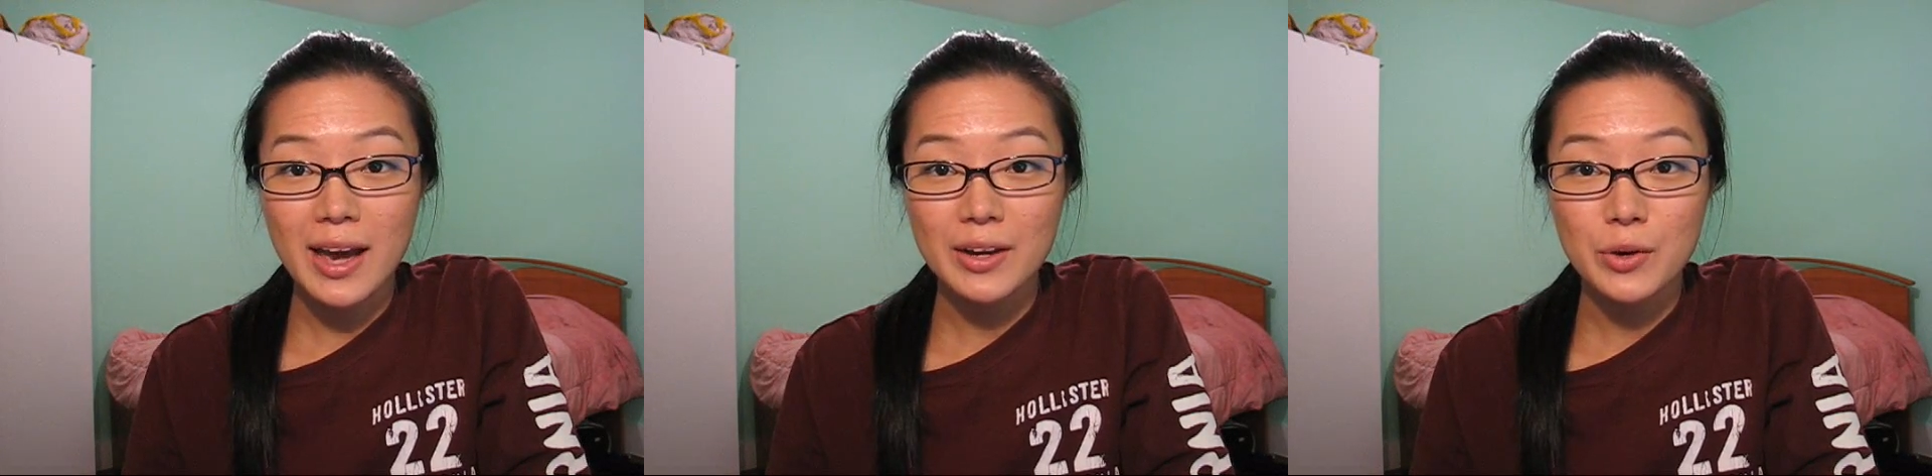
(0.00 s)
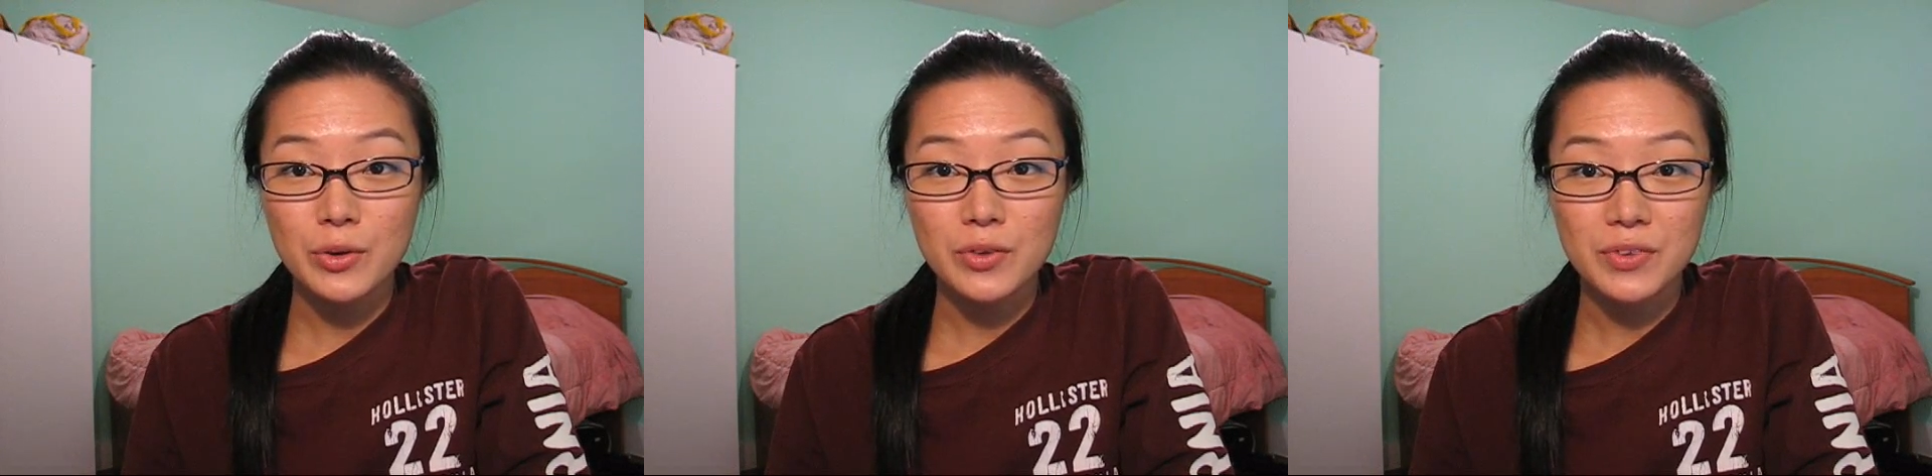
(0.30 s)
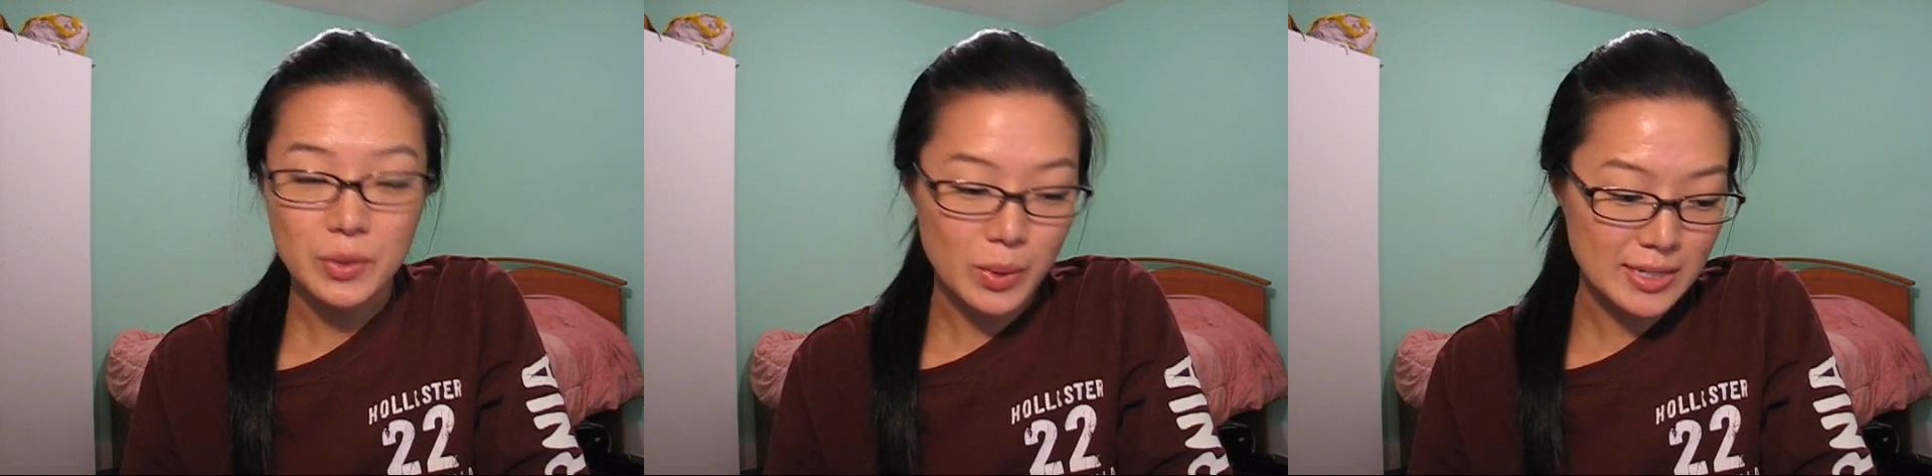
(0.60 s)
I know you
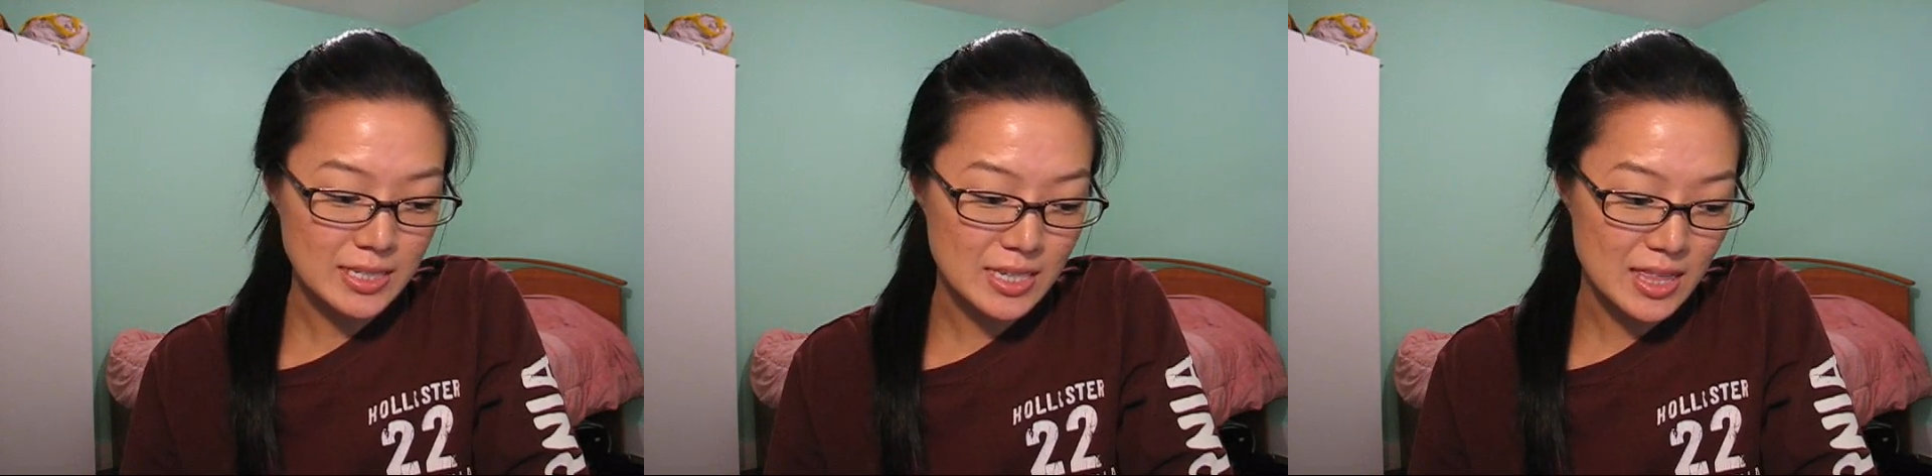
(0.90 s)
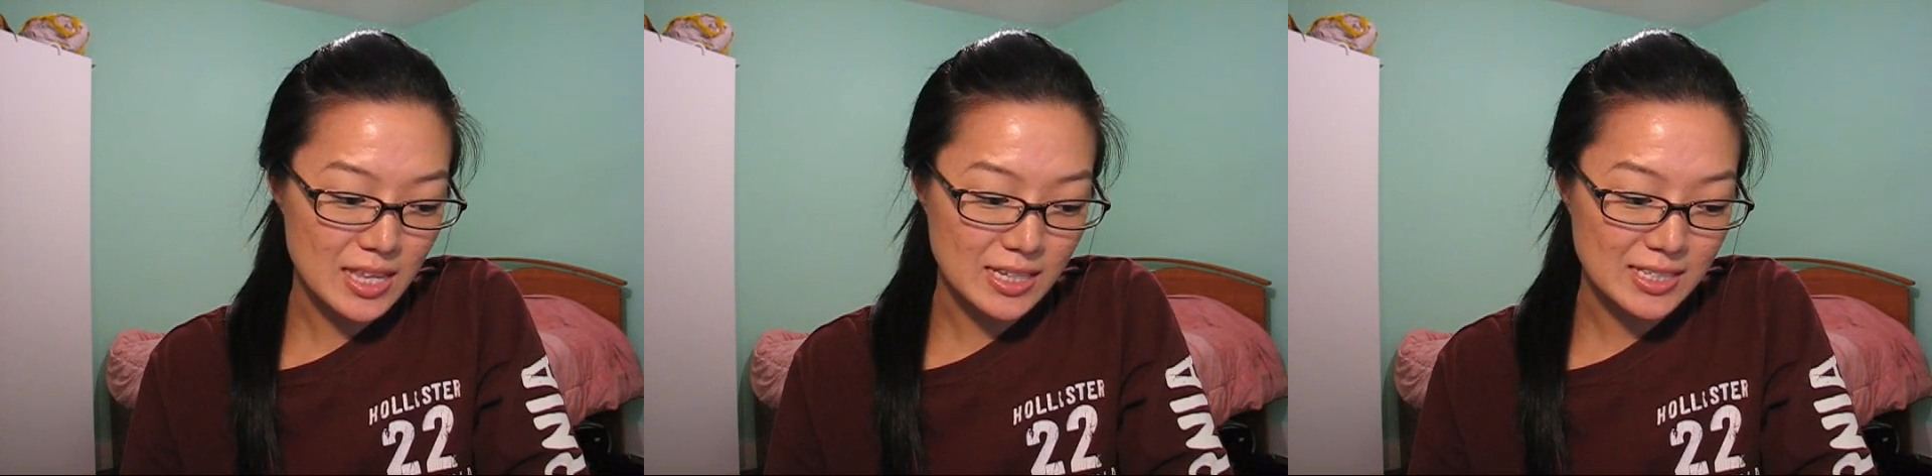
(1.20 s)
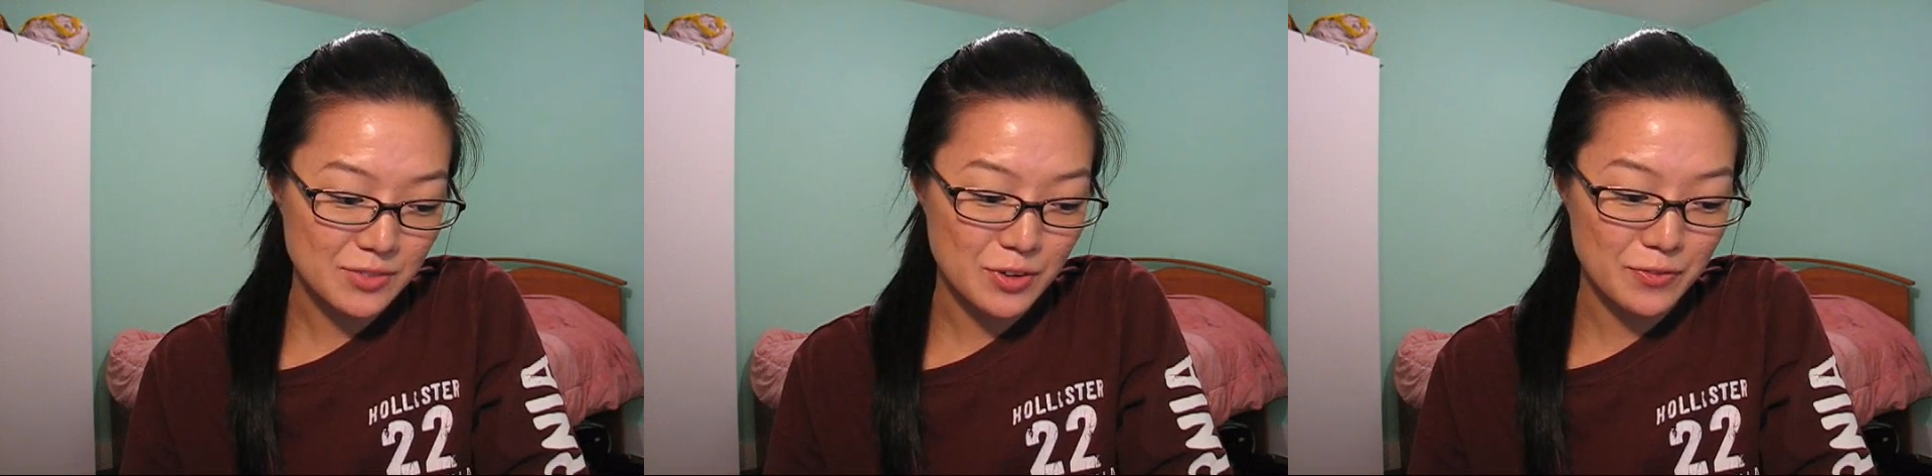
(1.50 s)
requested
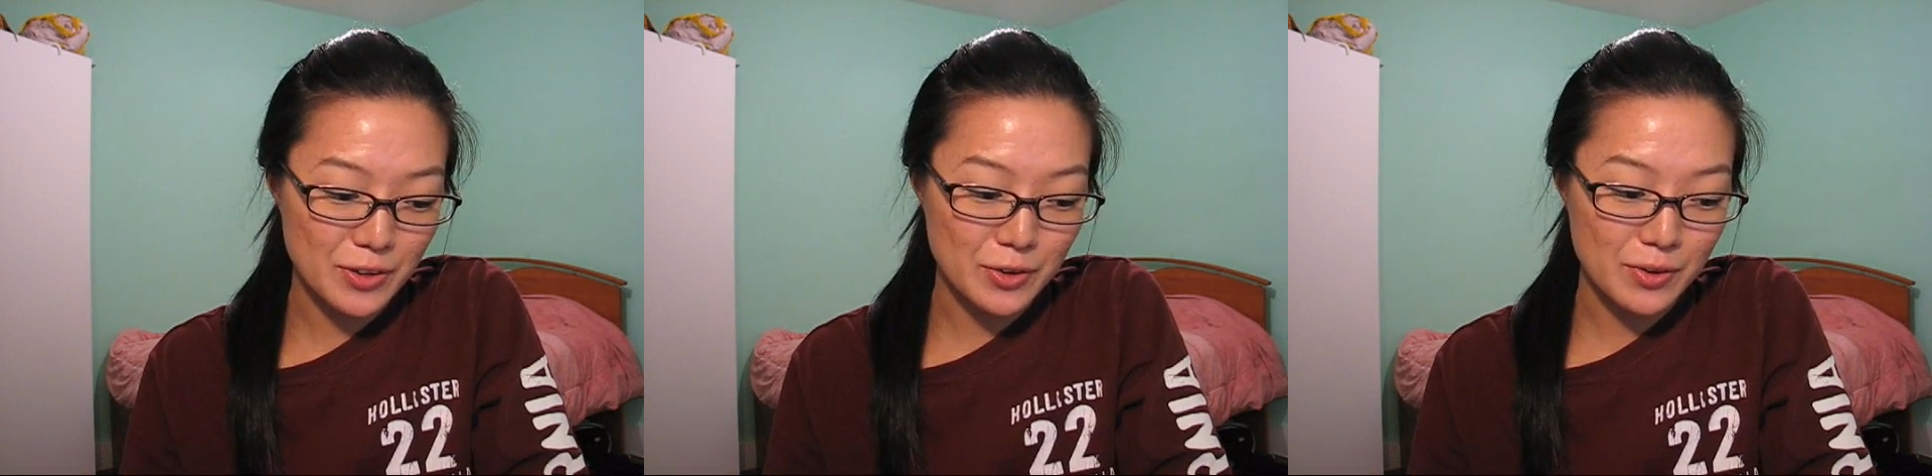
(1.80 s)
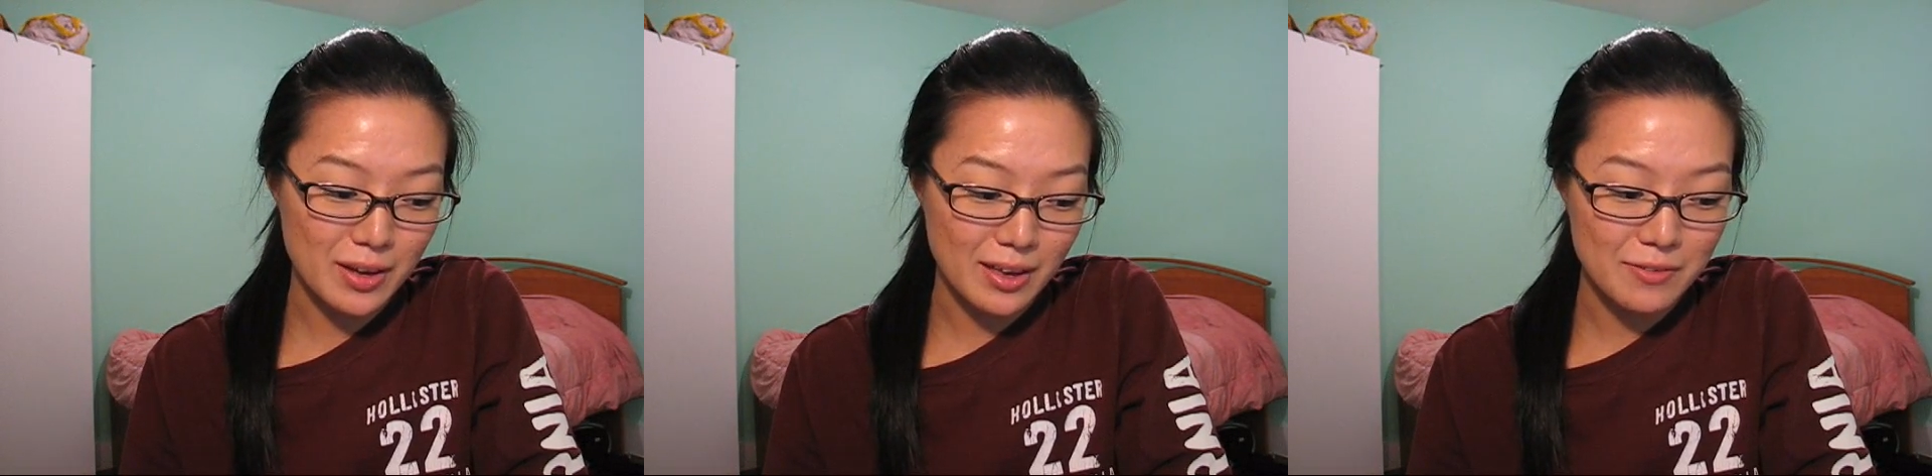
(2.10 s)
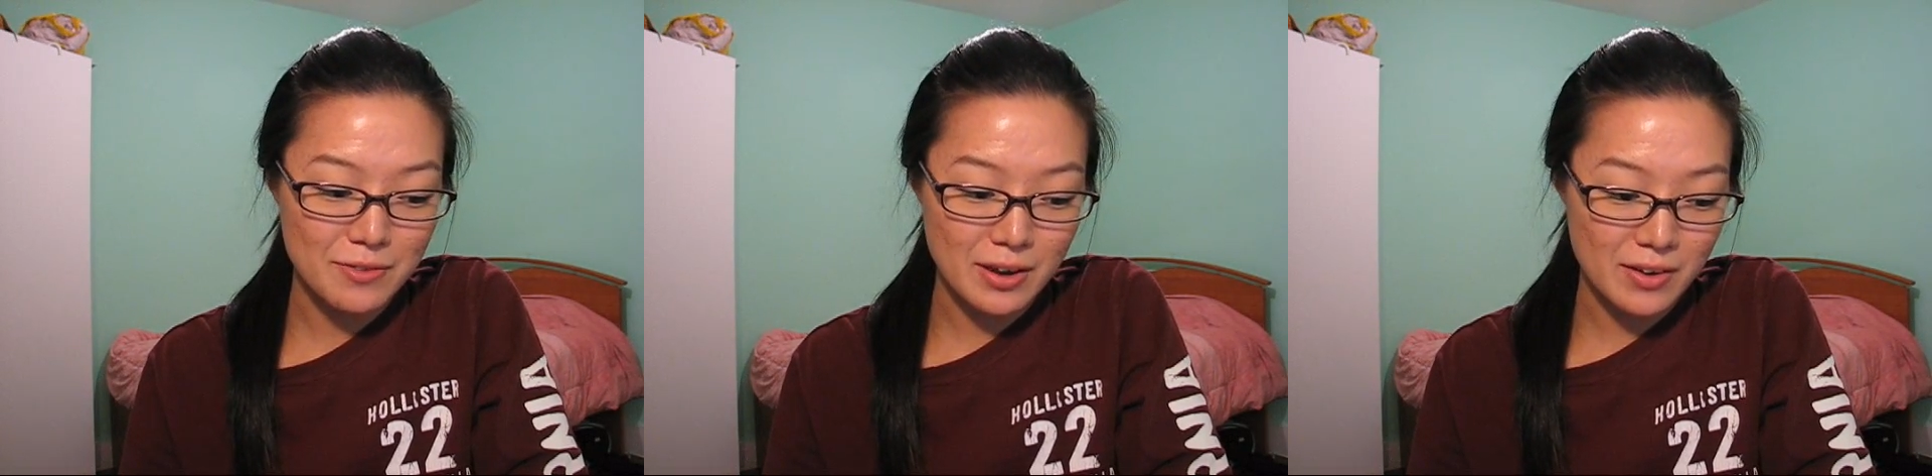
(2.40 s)
this review a
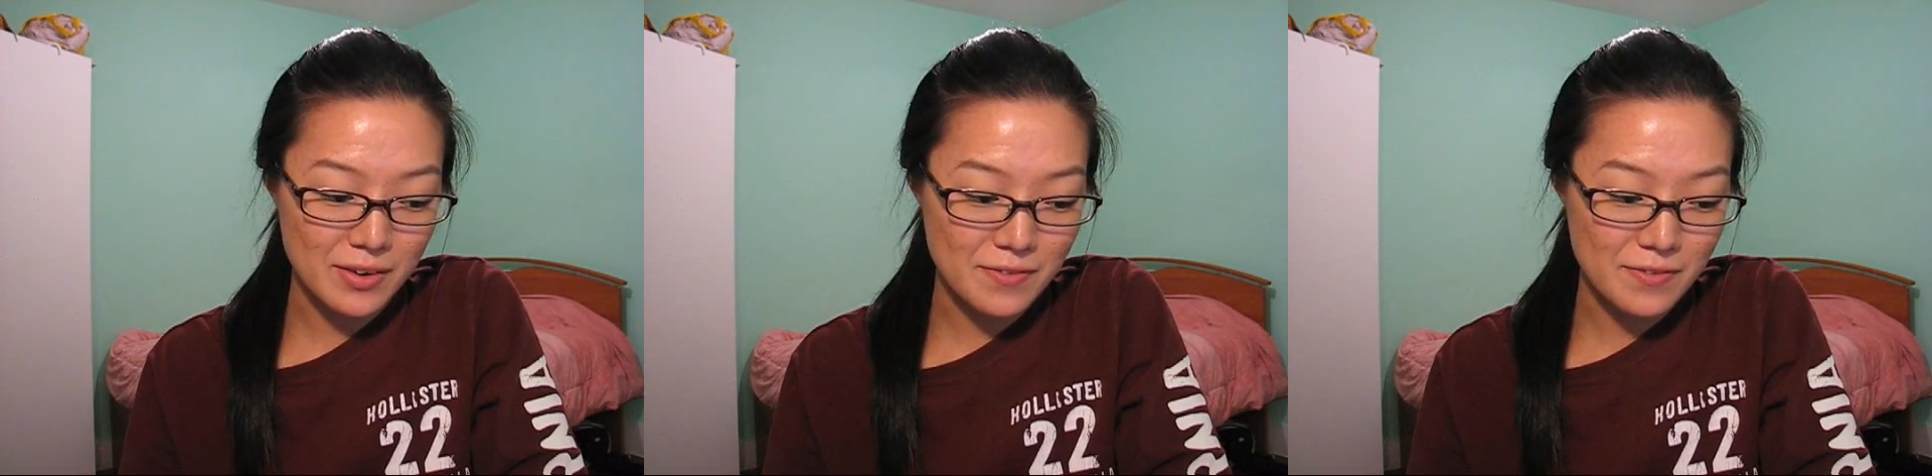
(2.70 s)
very,